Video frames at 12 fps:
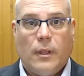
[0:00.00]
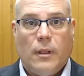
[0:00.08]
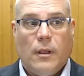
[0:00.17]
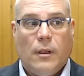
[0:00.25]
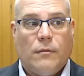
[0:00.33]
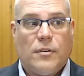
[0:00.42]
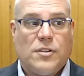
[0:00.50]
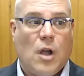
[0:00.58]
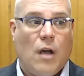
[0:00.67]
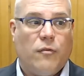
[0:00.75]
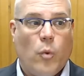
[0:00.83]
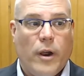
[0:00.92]
For
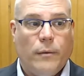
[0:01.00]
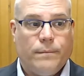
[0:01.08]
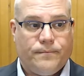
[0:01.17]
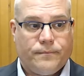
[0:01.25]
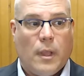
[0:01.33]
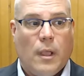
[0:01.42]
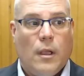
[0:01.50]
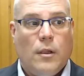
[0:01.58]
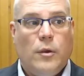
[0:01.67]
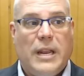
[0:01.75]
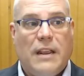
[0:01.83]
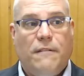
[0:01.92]
software, you
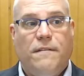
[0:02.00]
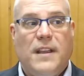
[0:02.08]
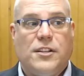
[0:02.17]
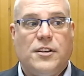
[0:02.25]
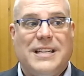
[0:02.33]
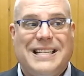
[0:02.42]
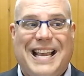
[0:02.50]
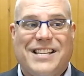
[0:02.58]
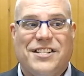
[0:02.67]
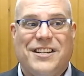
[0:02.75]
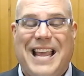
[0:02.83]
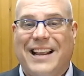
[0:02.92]
need feature
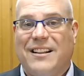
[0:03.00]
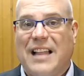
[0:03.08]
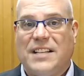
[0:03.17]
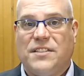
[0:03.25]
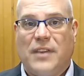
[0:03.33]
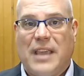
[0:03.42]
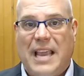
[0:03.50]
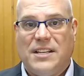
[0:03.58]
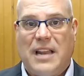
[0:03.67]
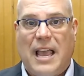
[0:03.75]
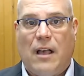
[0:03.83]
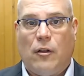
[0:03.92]
detection and classification
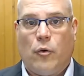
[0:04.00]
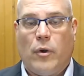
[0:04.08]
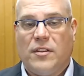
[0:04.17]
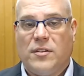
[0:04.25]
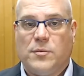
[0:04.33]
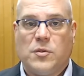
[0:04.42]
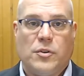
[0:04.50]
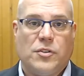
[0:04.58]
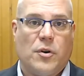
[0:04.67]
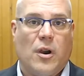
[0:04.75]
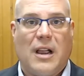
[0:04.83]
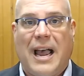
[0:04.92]
algorithms, which are
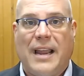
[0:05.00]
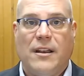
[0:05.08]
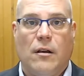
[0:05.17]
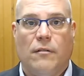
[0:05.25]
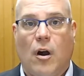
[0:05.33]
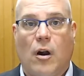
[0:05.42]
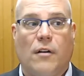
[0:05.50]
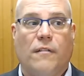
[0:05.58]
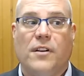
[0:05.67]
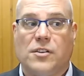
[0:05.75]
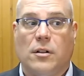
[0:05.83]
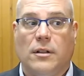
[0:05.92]
a kind of
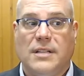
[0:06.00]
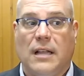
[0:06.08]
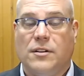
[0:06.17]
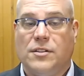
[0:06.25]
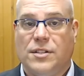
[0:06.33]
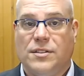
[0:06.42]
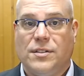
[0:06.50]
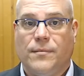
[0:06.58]
artificial intelligence.